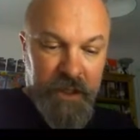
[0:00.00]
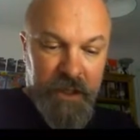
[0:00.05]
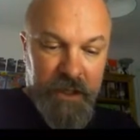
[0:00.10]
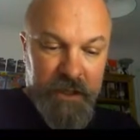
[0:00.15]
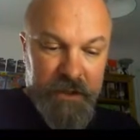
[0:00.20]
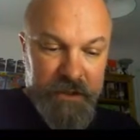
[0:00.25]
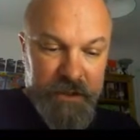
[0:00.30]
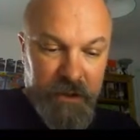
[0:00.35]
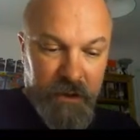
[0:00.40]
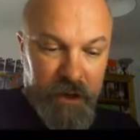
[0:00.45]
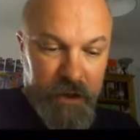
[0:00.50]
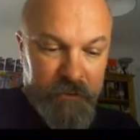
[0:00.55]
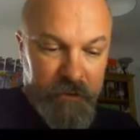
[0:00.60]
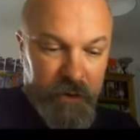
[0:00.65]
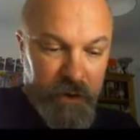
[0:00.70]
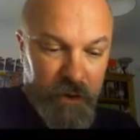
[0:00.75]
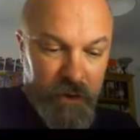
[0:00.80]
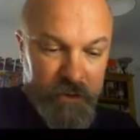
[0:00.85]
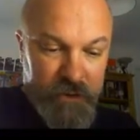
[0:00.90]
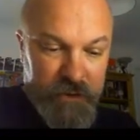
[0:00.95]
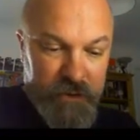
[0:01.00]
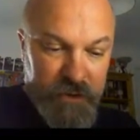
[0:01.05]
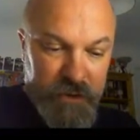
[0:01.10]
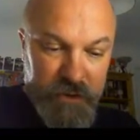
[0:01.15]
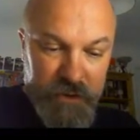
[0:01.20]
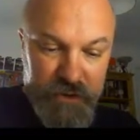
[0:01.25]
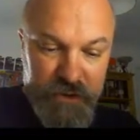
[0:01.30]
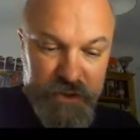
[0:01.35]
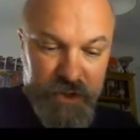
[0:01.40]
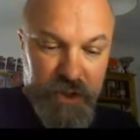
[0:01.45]
So I've got
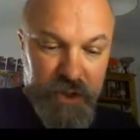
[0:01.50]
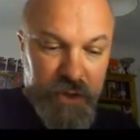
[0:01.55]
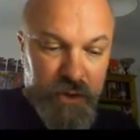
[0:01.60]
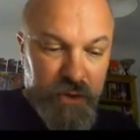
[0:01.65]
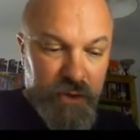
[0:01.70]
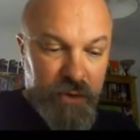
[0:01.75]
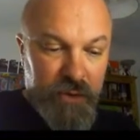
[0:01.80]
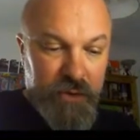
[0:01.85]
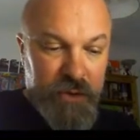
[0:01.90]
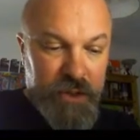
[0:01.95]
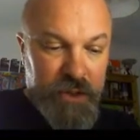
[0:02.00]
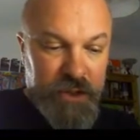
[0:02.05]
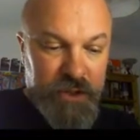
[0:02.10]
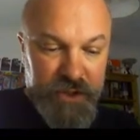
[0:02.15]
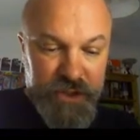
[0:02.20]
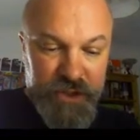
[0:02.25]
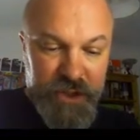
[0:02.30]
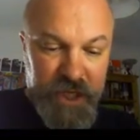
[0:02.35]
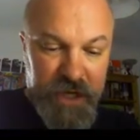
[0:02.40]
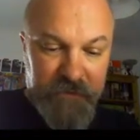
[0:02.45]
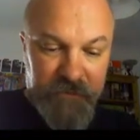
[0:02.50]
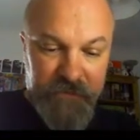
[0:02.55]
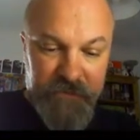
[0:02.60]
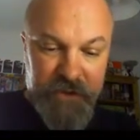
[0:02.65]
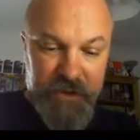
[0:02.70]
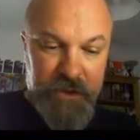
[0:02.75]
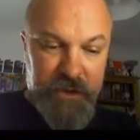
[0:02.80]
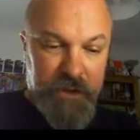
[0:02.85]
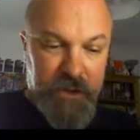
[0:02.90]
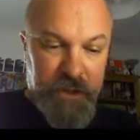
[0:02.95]
two
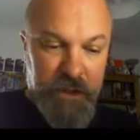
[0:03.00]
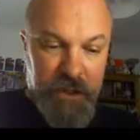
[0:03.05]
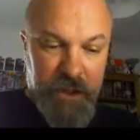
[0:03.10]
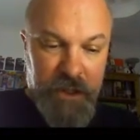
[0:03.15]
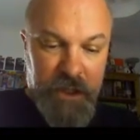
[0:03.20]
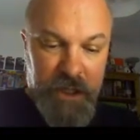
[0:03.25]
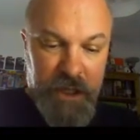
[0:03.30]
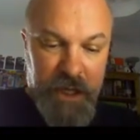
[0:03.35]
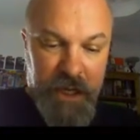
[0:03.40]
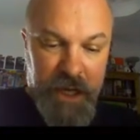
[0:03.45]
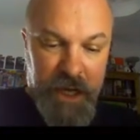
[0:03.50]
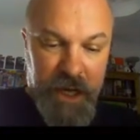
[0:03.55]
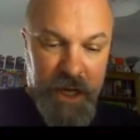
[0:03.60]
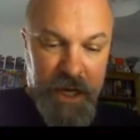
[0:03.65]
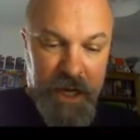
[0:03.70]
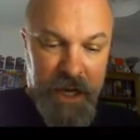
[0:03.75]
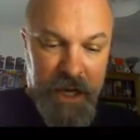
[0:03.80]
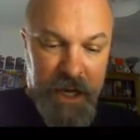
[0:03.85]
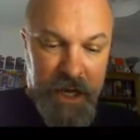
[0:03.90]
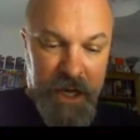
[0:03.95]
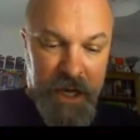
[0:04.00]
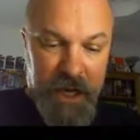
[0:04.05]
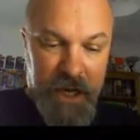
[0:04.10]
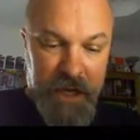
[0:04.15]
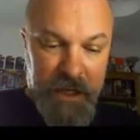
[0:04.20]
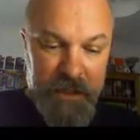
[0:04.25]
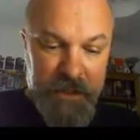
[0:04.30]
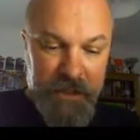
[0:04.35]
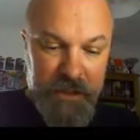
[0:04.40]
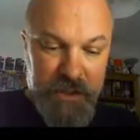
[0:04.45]
shift,
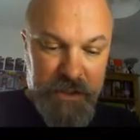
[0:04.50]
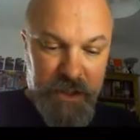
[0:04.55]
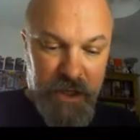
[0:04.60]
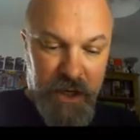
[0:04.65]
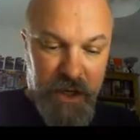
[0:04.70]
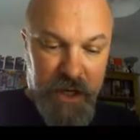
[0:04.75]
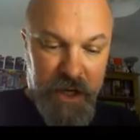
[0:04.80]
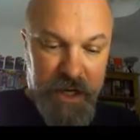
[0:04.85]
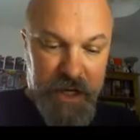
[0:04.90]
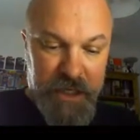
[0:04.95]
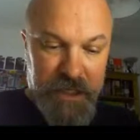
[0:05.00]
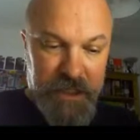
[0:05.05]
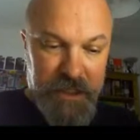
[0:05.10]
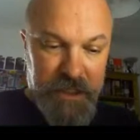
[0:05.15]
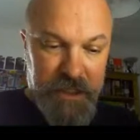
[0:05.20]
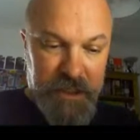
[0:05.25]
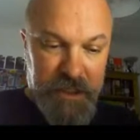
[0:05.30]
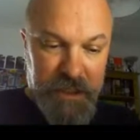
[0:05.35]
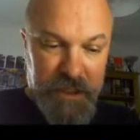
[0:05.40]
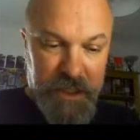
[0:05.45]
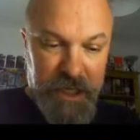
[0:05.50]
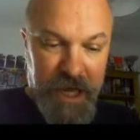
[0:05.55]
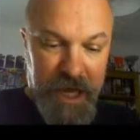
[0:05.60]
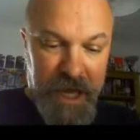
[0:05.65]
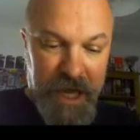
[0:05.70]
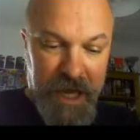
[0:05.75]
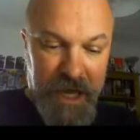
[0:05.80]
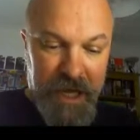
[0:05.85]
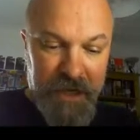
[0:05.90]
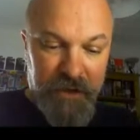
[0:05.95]
and I
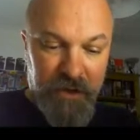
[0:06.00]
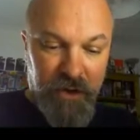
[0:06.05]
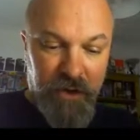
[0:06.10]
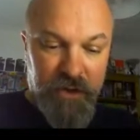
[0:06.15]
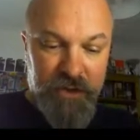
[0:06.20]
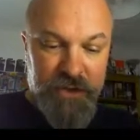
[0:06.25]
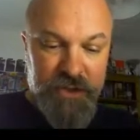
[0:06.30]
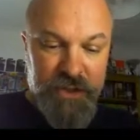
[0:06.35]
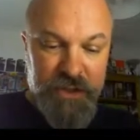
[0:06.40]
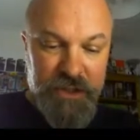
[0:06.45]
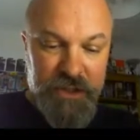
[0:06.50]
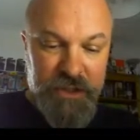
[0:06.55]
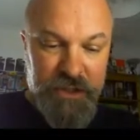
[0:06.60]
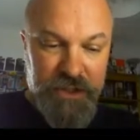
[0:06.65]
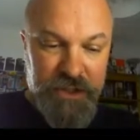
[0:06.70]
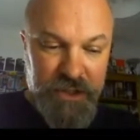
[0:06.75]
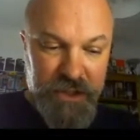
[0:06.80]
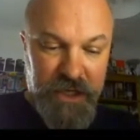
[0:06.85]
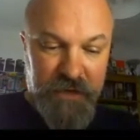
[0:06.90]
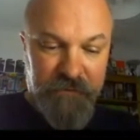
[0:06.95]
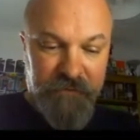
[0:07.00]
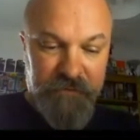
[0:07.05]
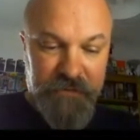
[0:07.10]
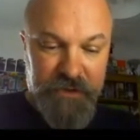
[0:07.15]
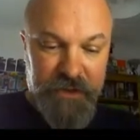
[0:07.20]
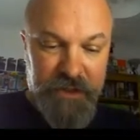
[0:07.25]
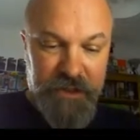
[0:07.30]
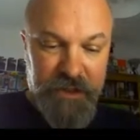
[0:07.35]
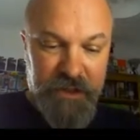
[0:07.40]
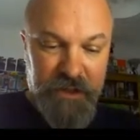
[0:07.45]
cannot
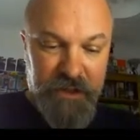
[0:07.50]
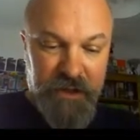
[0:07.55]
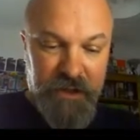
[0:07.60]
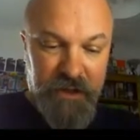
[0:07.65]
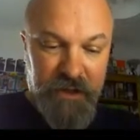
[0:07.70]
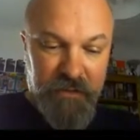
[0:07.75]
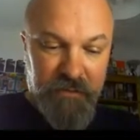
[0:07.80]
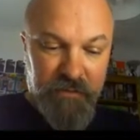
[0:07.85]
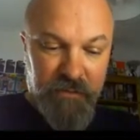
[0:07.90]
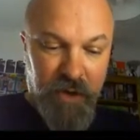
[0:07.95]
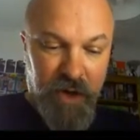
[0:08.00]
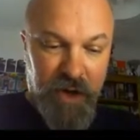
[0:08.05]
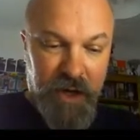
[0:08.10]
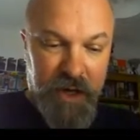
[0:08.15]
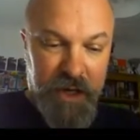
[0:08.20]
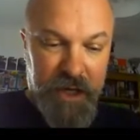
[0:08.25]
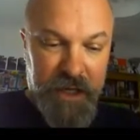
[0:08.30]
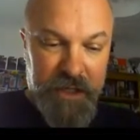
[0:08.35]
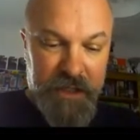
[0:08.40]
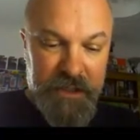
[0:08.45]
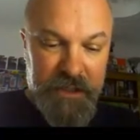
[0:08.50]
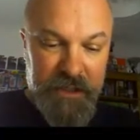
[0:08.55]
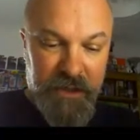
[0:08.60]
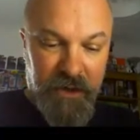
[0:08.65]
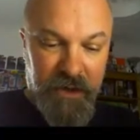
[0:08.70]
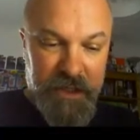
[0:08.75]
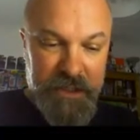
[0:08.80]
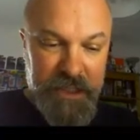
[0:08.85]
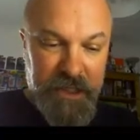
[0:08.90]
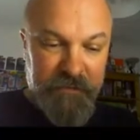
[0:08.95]
shift my
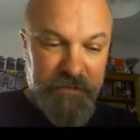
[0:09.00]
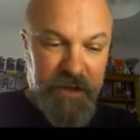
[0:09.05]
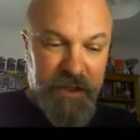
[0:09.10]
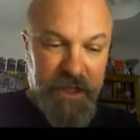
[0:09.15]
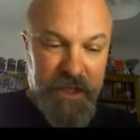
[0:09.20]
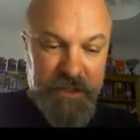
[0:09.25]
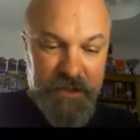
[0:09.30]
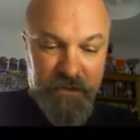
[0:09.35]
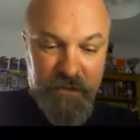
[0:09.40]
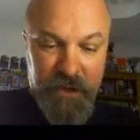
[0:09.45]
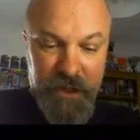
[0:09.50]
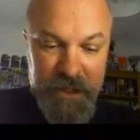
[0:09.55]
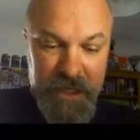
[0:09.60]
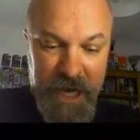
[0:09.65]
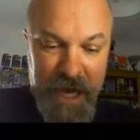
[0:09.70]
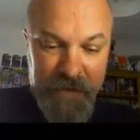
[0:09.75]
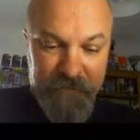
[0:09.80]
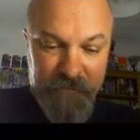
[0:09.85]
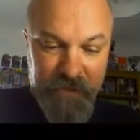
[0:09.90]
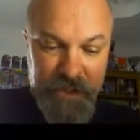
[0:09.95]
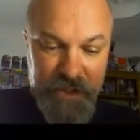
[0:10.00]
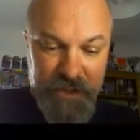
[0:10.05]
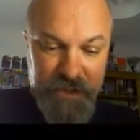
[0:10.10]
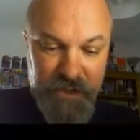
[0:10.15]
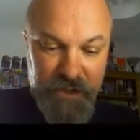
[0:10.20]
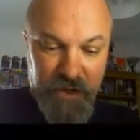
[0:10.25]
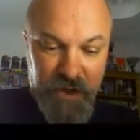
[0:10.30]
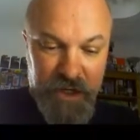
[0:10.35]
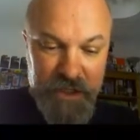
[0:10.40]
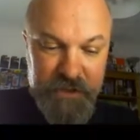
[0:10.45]
dice. Even though that's quite an average
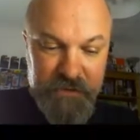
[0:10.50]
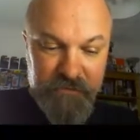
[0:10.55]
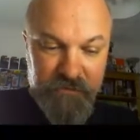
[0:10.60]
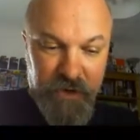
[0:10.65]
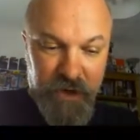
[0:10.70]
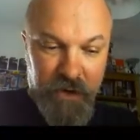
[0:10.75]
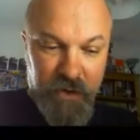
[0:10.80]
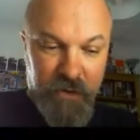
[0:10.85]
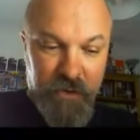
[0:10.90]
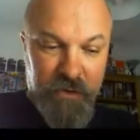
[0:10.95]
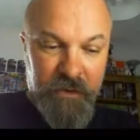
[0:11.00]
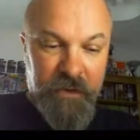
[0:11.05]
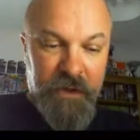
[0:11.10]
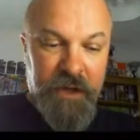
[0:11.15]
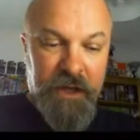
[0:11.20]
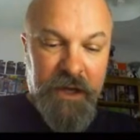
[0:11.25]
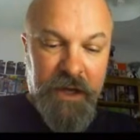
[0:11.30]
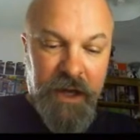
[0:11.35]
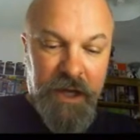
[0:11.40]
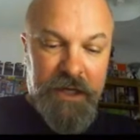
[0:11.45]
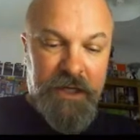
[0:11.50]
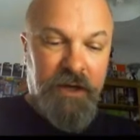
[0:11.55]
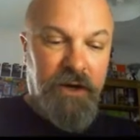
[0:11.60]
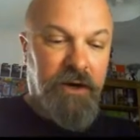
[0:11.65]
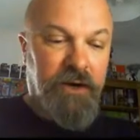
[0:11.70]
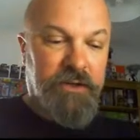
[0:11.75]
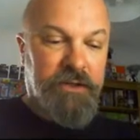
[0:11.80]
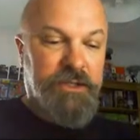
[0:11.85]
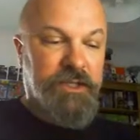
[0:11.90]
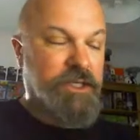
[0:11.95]
dice roll, I
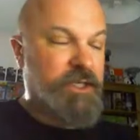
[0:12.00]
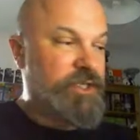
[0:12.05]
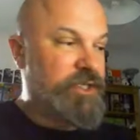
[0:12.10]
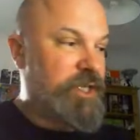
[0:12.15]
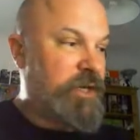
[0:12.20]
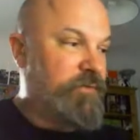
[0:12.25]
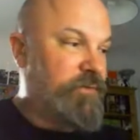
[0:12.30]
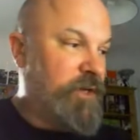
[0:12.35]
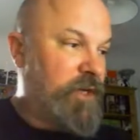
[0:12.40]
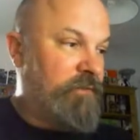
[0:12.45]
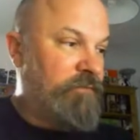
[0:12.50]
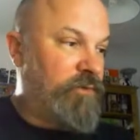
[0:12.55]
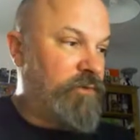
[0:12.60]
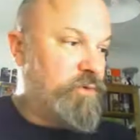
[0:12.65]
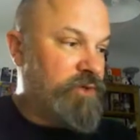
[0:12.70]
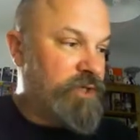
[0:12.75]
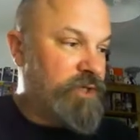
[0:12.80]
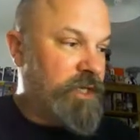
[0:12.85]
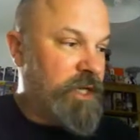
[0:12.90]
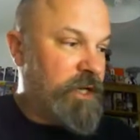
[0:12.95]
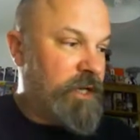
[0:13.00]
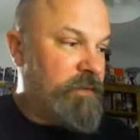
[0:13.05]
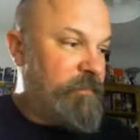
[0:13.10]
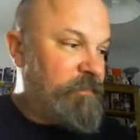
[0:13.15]
can't shift it, unfortunately.